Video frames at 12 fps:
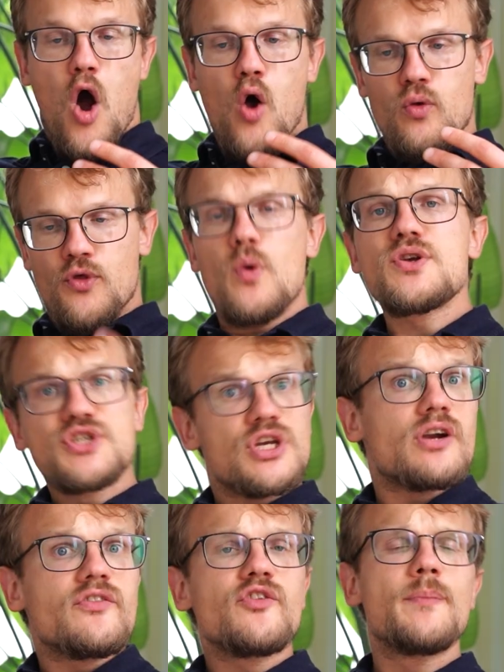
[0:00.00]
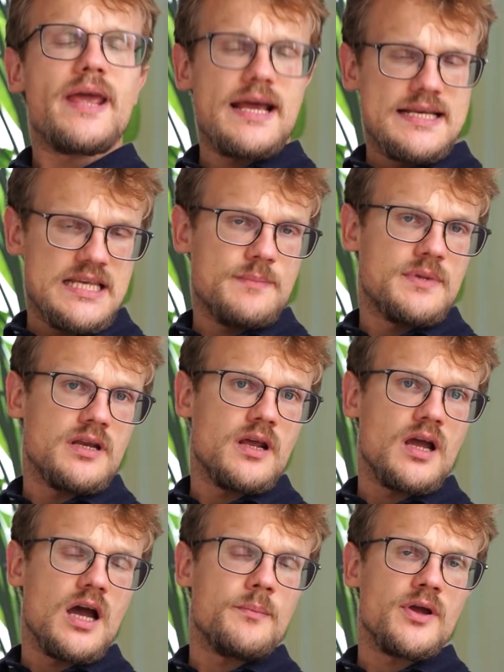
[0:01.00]
Although a server may accept an
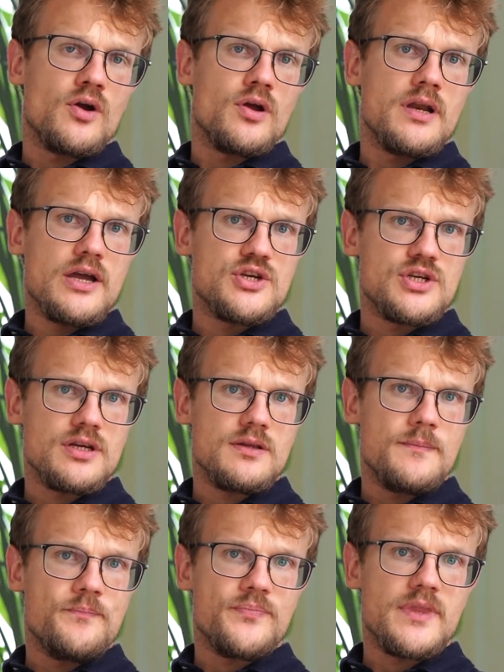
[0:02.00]
incoming connection,